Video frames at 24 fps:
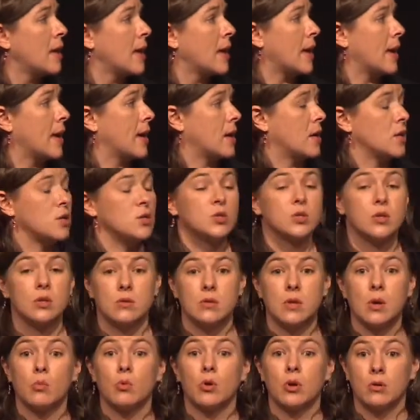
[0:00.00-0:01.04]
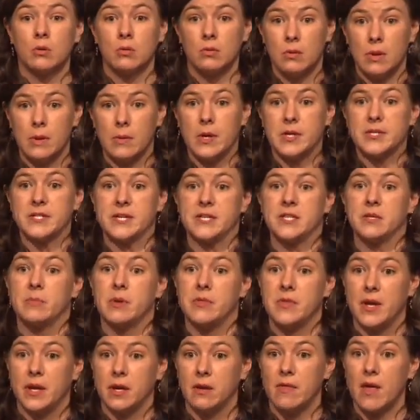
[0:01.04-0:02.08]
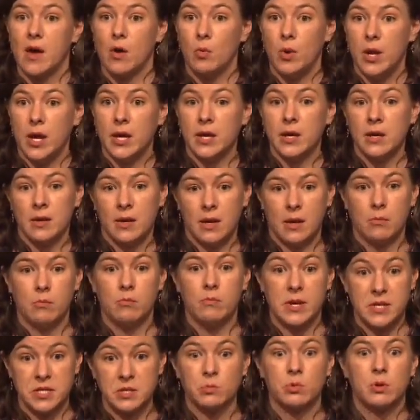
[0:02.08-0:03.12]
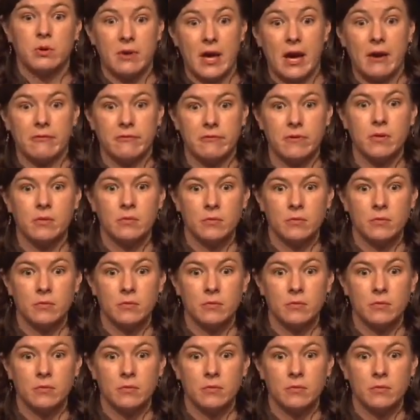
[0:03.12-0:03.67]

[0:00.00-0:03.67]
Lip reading: And then we're assess them at the end of that week, and basically have